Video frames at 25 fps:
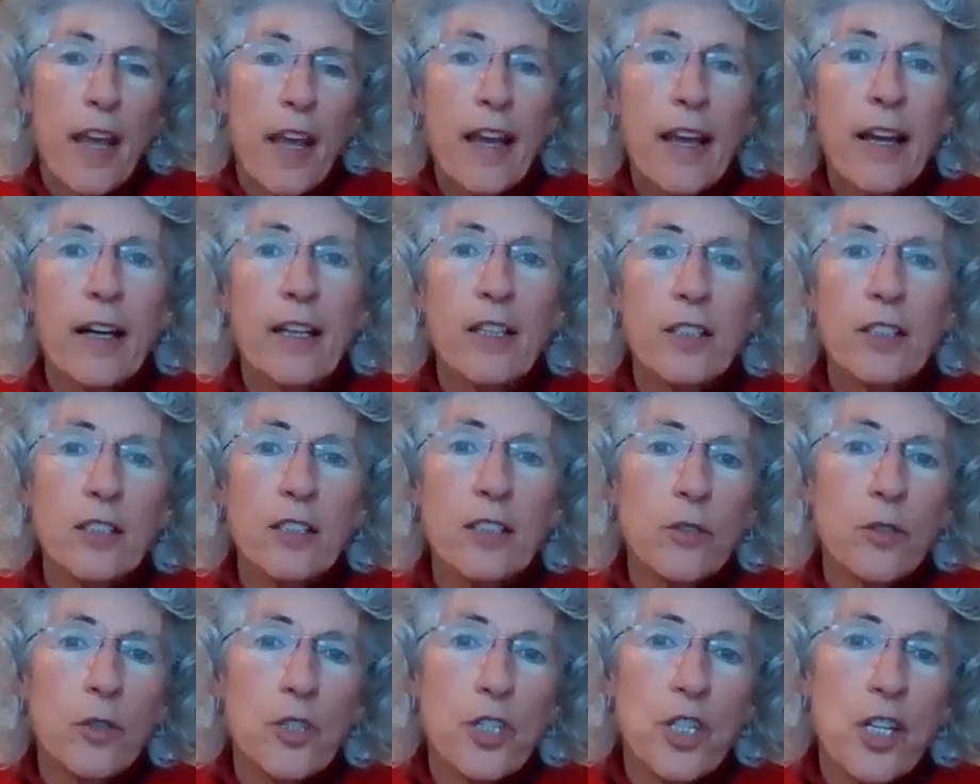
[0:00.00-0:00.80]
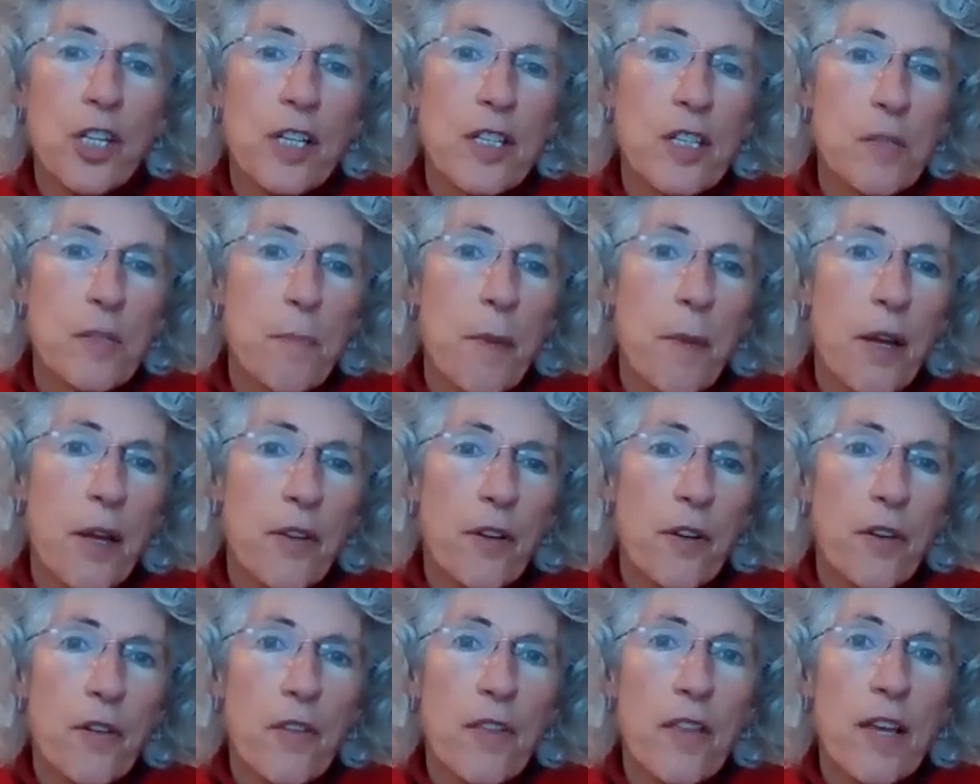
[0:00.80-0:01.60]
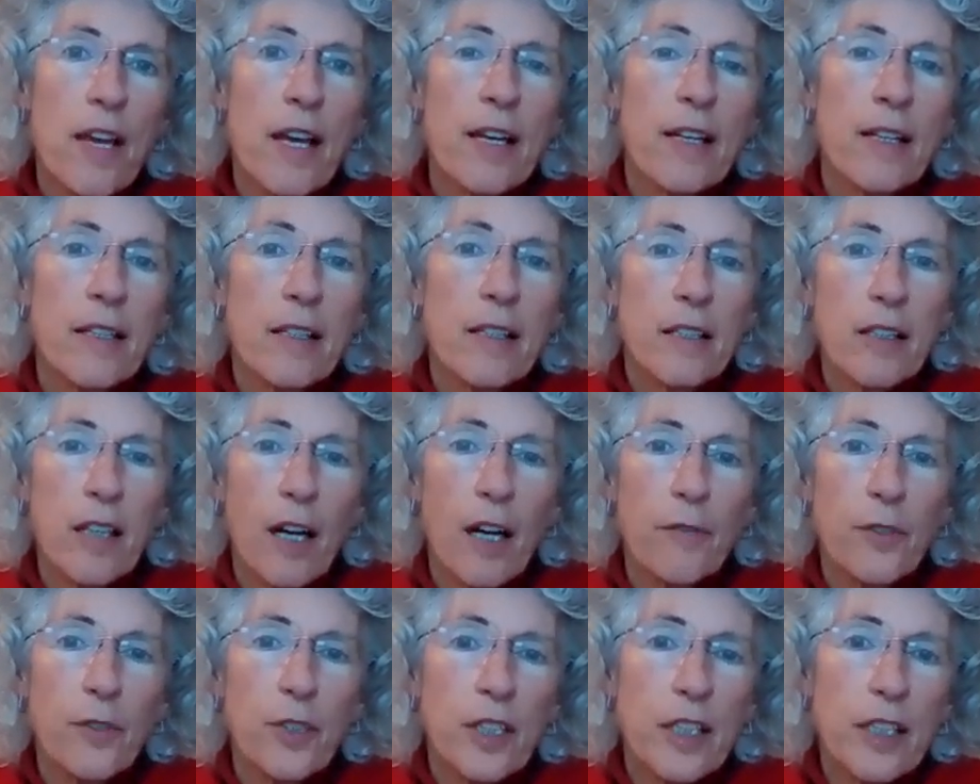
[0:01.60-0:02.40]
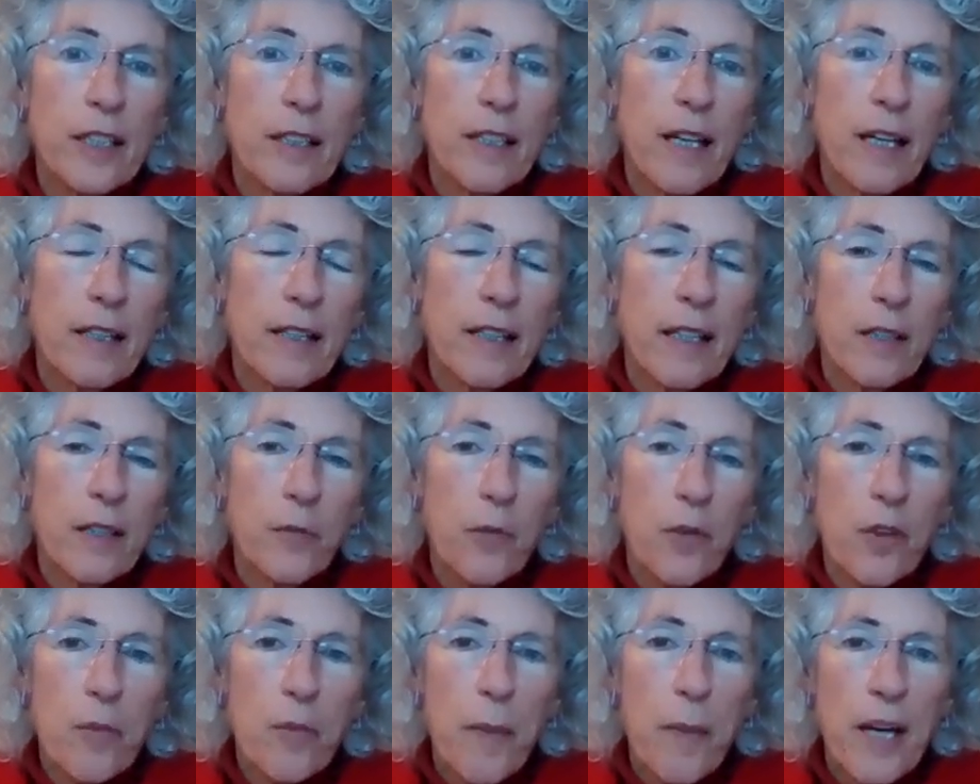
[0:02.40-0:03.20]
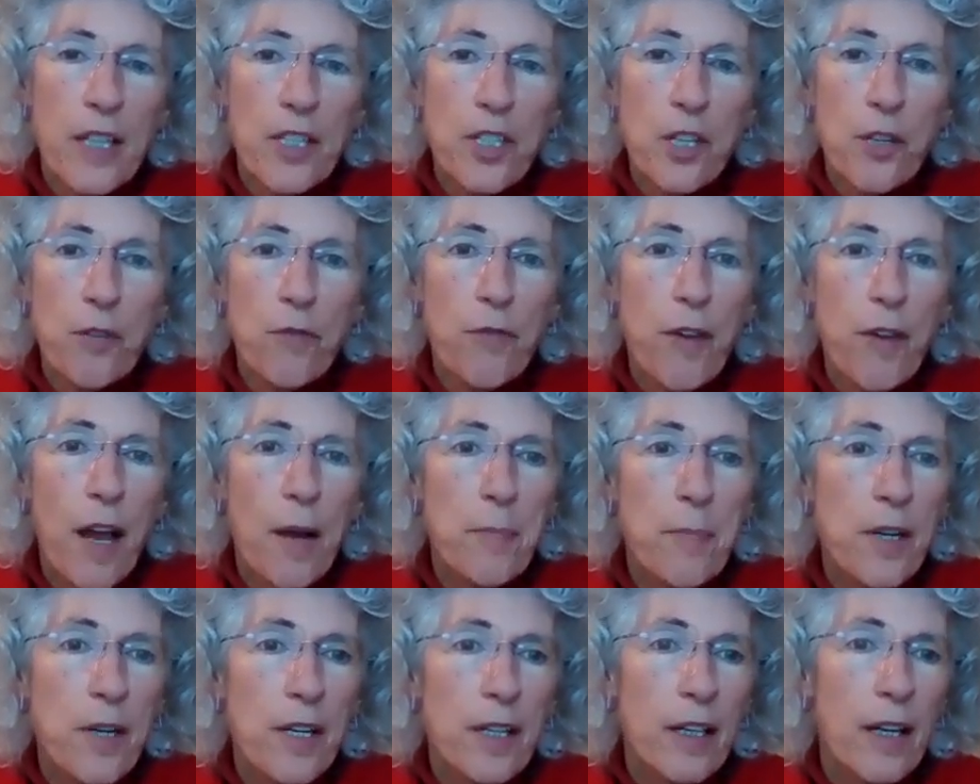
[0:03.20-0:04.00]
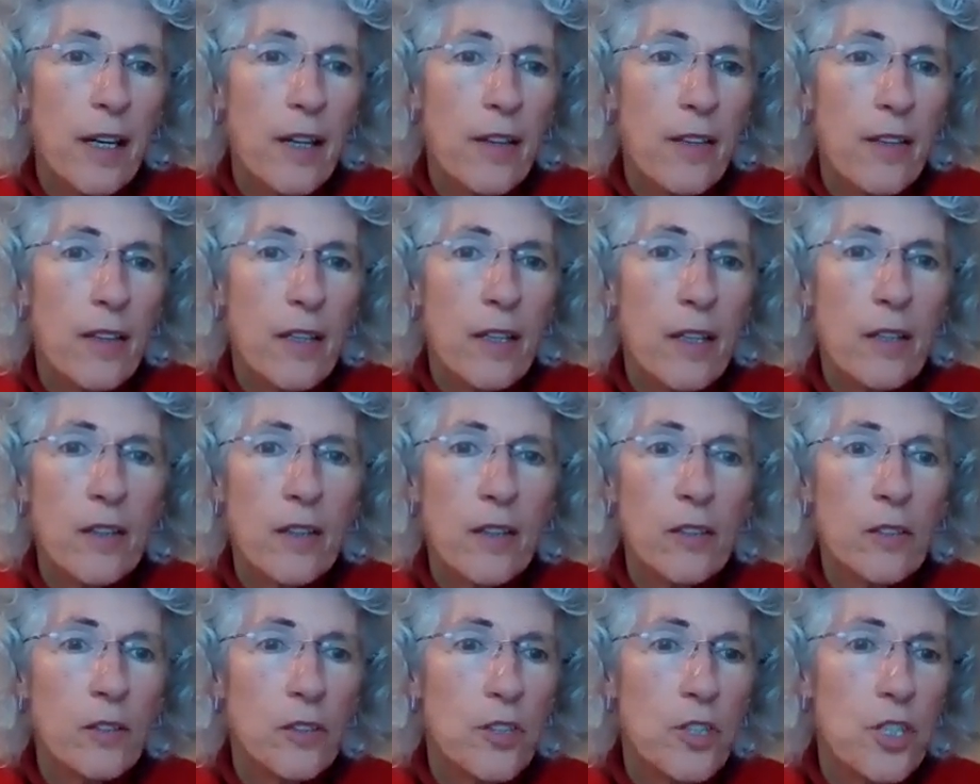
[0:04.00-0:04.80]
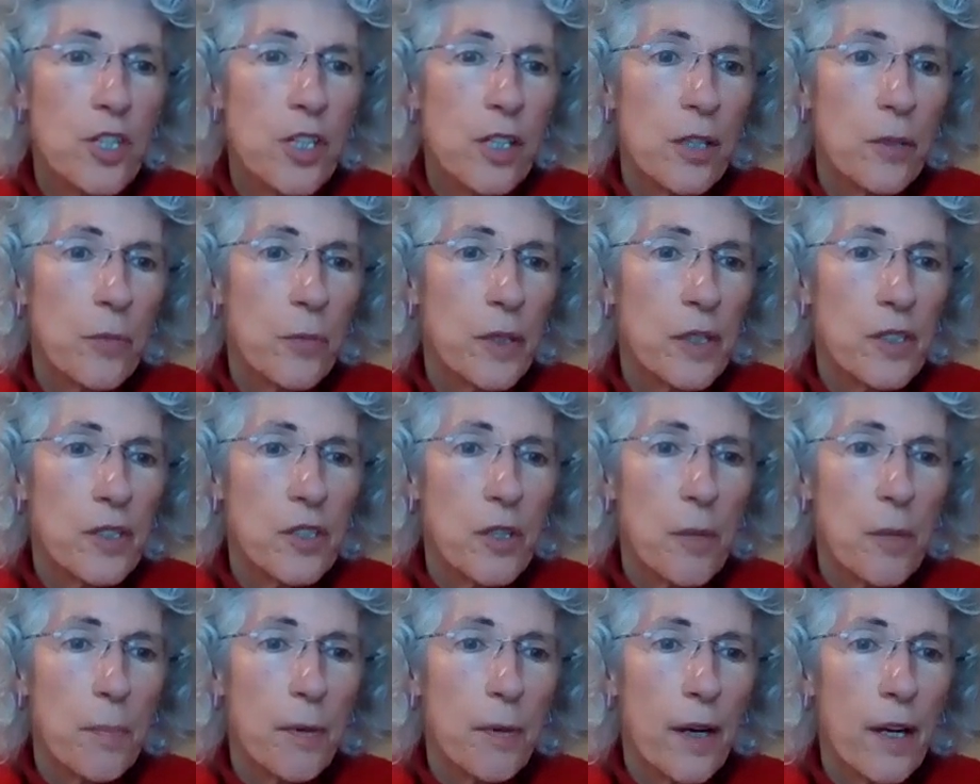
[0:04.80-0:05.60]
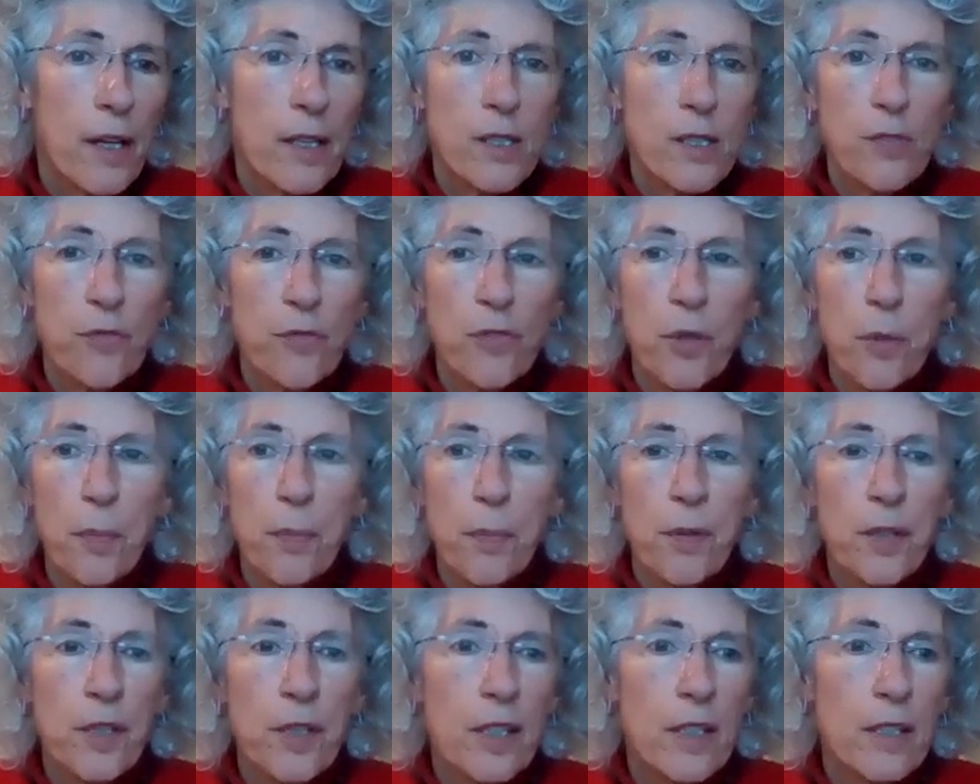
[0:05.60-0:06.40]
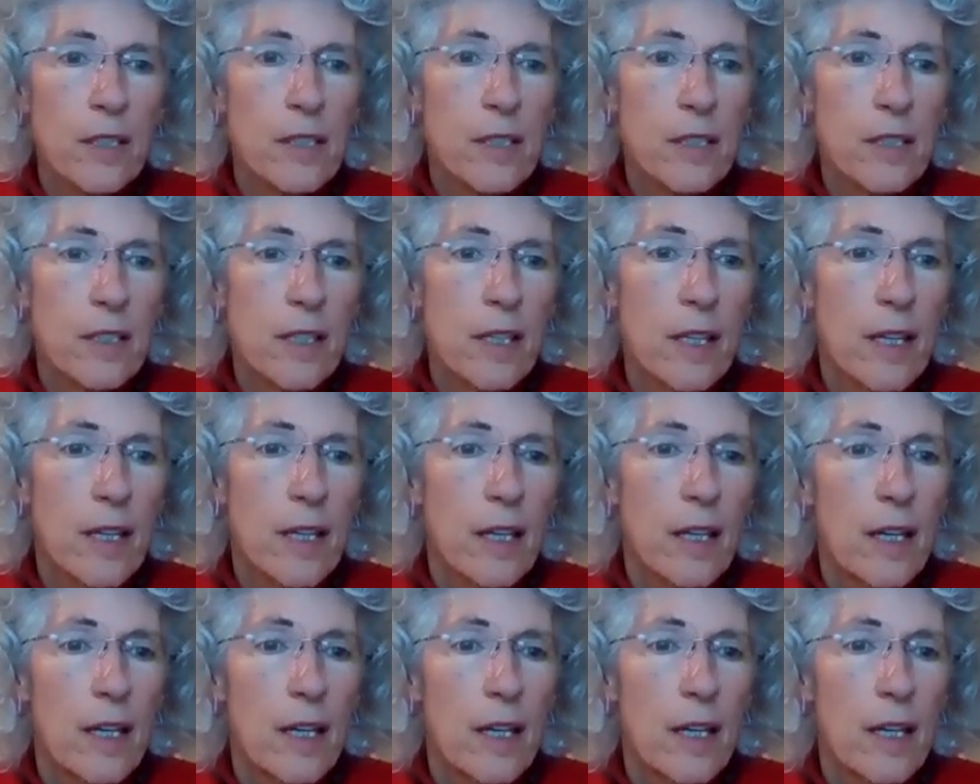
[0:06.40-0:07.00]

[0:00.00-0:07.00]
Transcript: And Lucia's mother then covered it again with matching fabric. I think that Lucia wins the prize for the prettiest